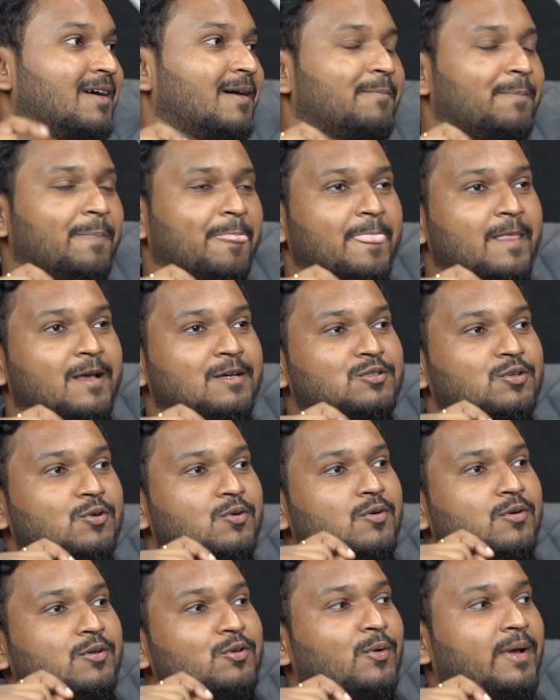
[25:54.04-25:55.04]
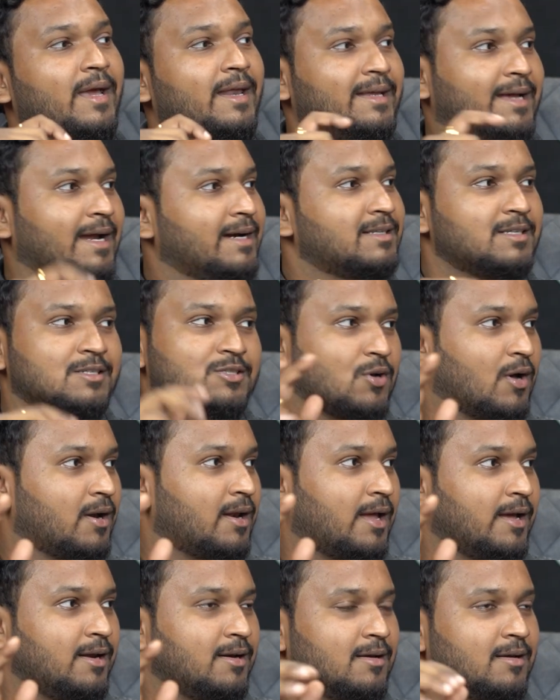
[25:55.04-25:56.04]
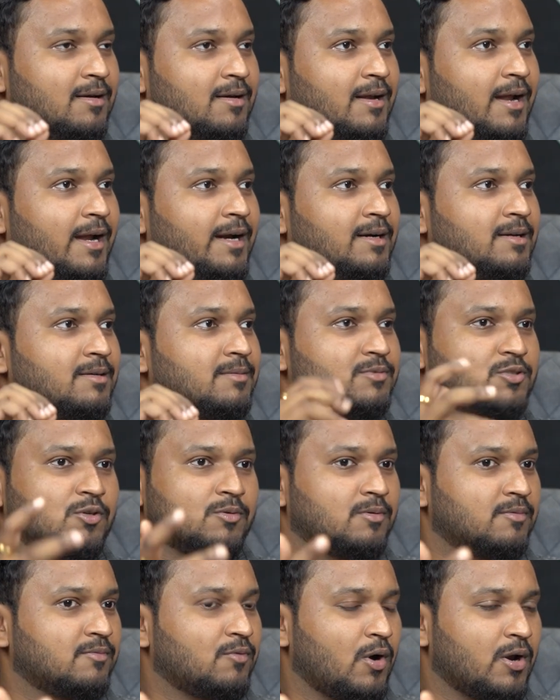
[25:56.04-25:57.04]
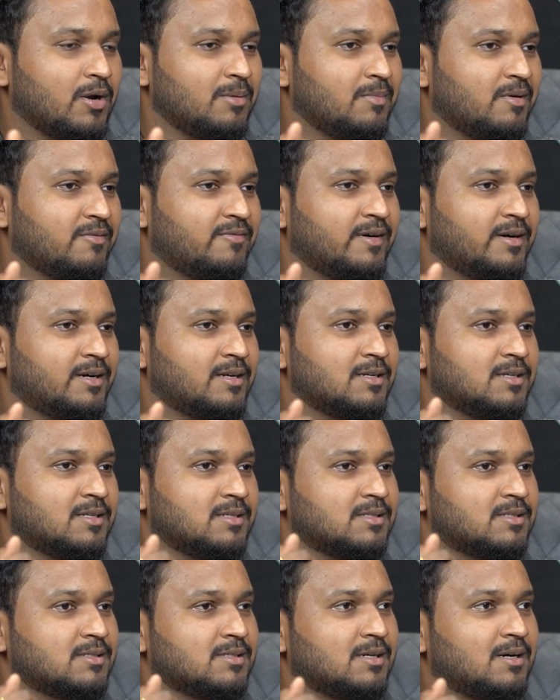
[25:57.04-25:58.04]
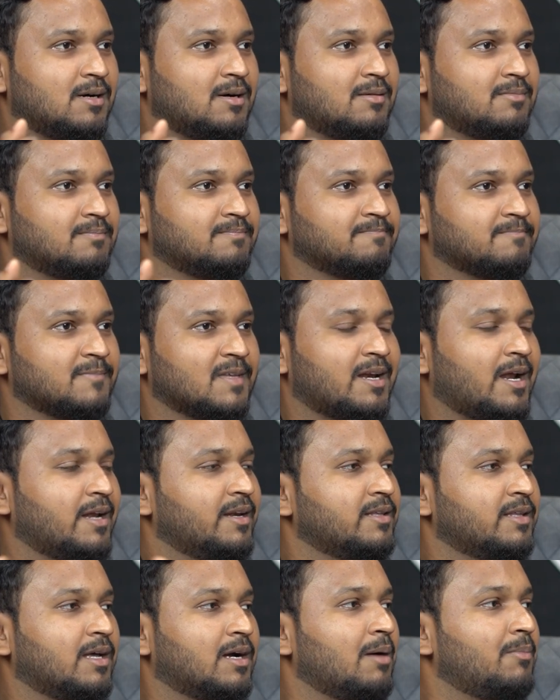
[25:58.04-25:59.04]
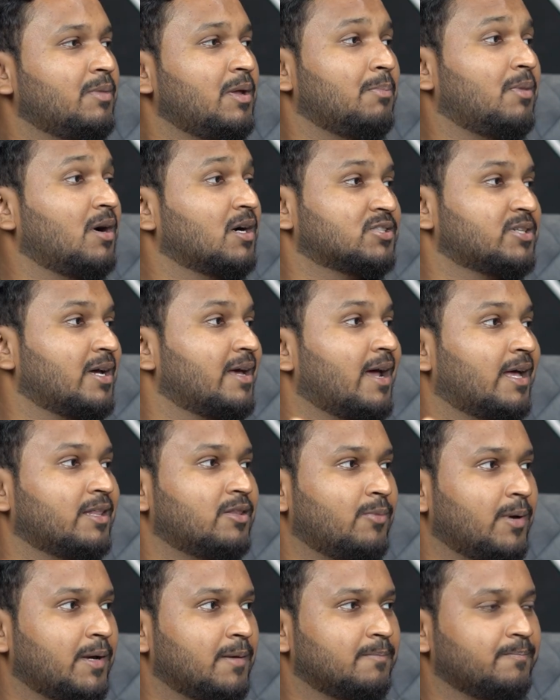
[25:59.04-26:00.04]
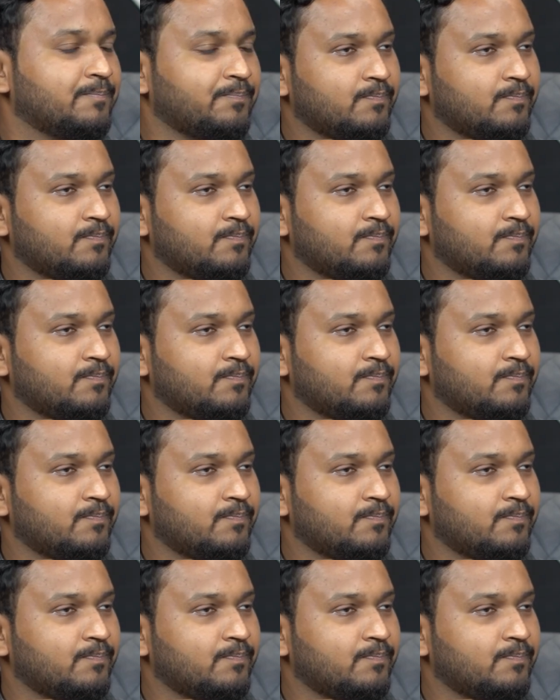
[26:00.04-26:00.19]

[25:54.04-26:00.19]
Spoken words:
Yeah. So you can get this online, right? So Warren Buffett is running the company Berkshire Hathaway.